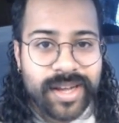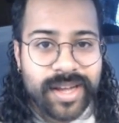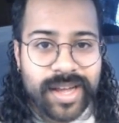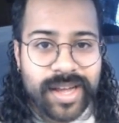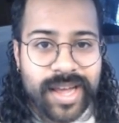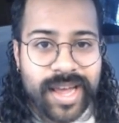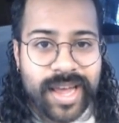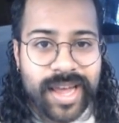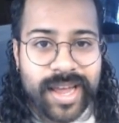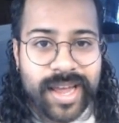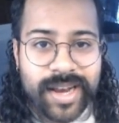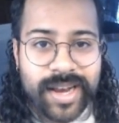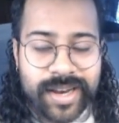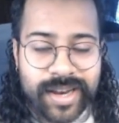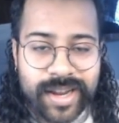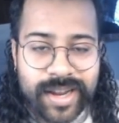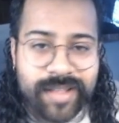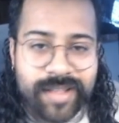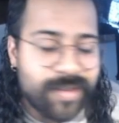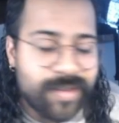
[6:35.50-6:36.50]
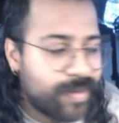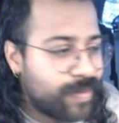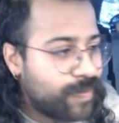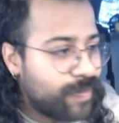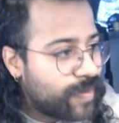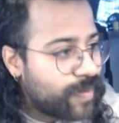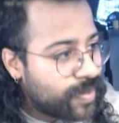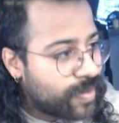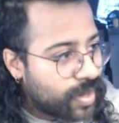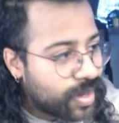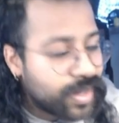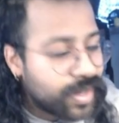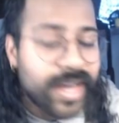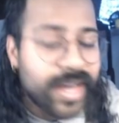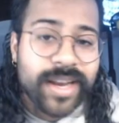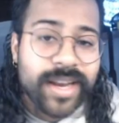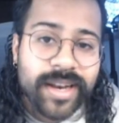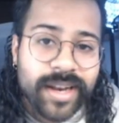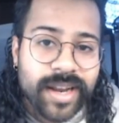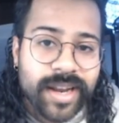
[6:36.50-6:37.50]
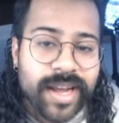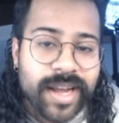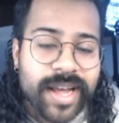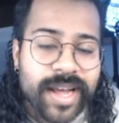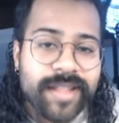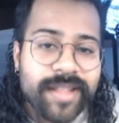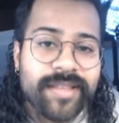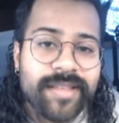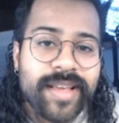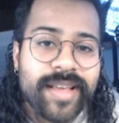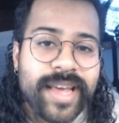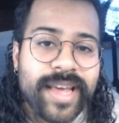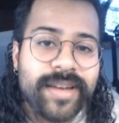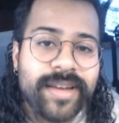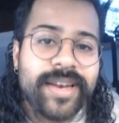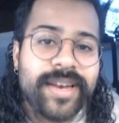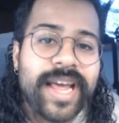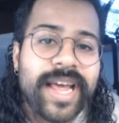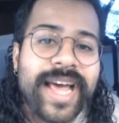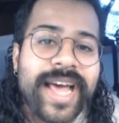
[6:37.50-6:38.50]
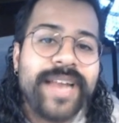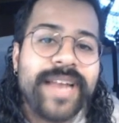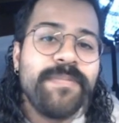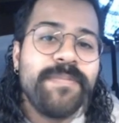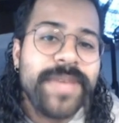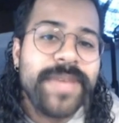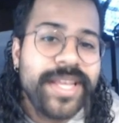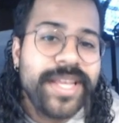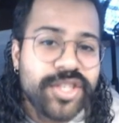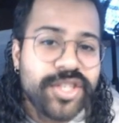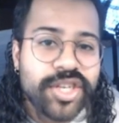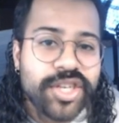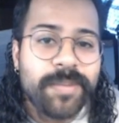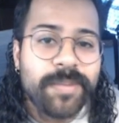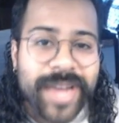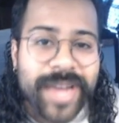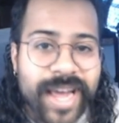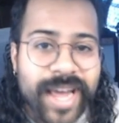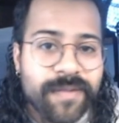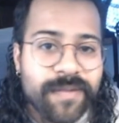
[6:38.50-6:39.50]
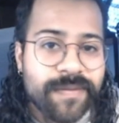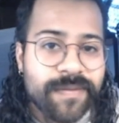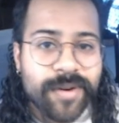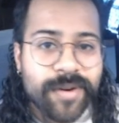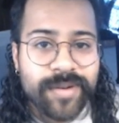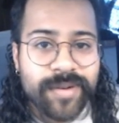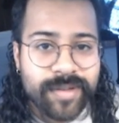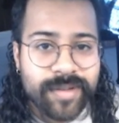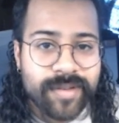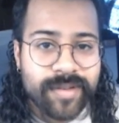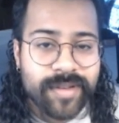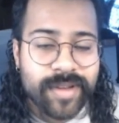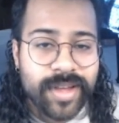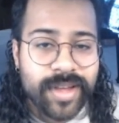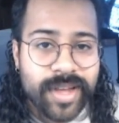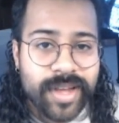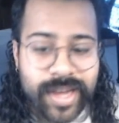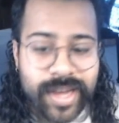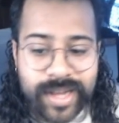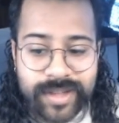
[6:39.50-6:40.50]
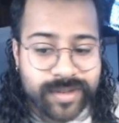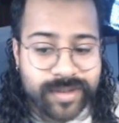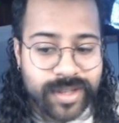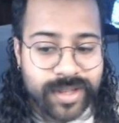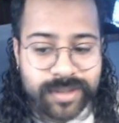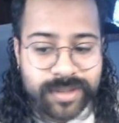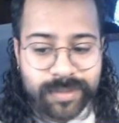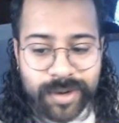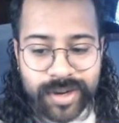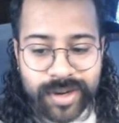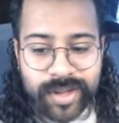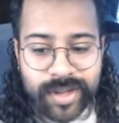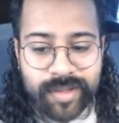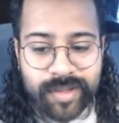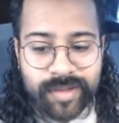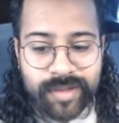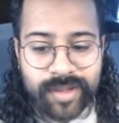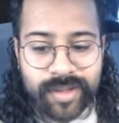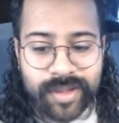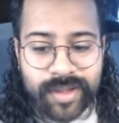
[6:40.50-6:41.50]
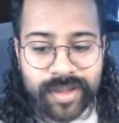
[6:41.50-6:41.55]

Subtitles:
and it's, again, has had me jump headfirst into these markets.